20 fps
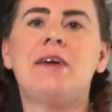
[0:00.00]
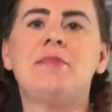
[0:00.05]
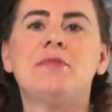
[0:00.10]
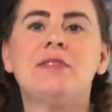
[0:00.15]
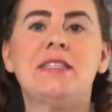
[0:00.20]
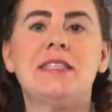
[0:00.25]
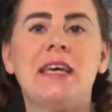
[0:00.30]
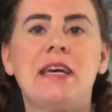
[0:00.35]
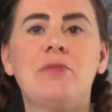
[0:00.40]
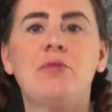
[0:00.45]

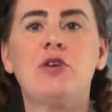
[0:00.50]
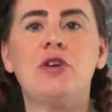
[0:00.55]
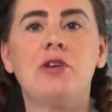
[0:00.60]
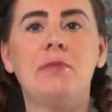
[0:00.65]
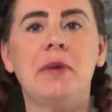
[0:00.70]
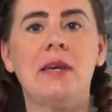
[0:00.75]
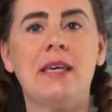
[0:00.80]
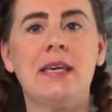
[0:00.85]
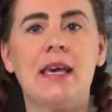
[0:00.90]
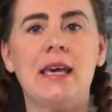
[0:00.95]
Today we're going to
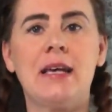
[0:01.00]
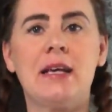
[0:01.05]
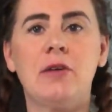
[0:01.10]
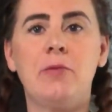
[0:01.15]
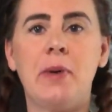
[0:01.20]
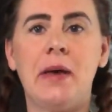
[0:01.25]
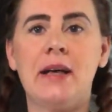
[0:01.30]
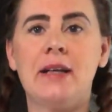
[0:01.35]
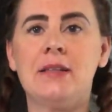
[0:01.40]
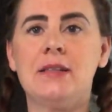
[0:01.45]
make Iggle
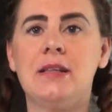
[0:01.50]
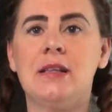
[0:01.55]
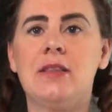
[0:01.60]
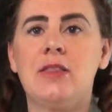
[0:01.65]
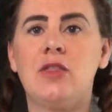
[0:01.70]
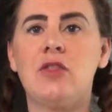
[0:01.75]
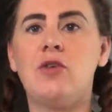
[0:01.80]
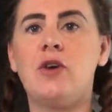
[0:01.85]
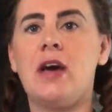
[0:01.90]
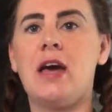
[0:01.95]
Piggle,
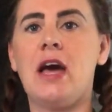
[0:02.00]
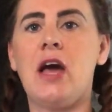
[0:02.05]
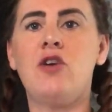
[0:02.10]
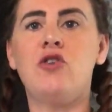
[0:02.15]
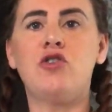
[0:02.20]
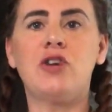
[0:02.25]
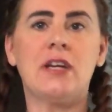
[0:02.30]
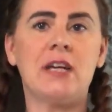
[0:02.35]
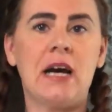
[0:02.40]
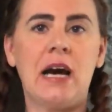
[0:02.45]
the
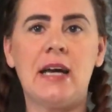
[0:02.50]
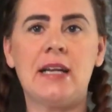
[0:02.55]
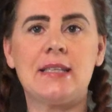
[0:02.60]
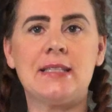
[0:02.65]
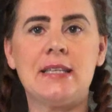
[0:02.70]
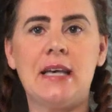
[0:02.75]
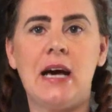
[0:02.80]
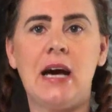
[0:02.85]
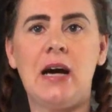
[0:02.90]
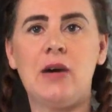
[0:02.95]
annoying
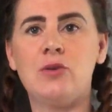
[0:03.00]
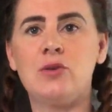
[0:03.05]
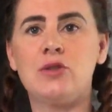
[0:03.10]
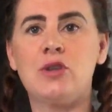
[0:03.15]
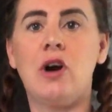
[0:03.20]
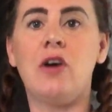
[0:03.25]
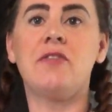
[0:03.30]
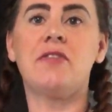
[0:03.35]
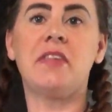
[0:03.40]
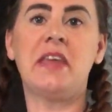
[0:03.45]
character out
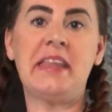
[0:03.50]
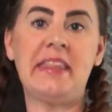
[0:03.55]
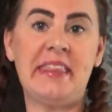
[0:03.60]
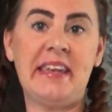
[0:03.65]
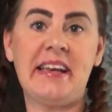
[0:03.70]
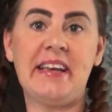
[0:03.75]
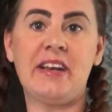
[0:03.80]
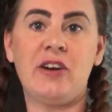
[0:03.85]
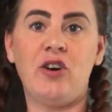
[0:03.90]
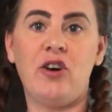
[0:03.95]
of In
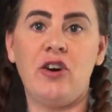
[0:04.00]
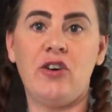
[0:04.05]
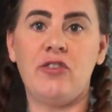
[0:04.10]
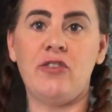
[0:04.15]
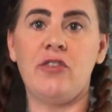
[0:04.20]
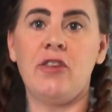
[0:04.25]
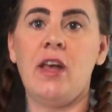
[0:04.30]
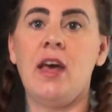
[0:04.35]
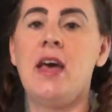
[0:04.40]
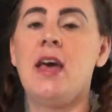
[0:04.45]
Night
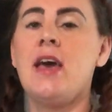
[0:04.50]
Garden.